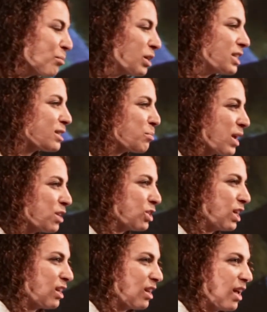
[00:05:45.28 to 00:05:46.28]

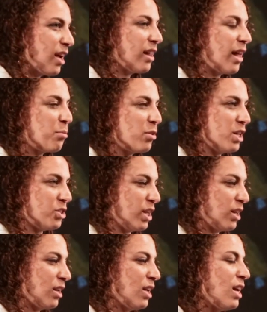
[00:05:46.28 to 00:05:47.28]
participation, and
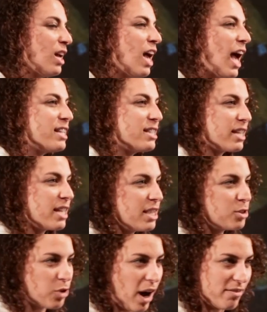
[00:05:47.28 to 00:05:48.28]
collaboration as the key
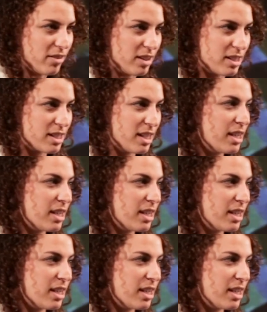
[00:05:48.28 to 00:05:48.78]
drivers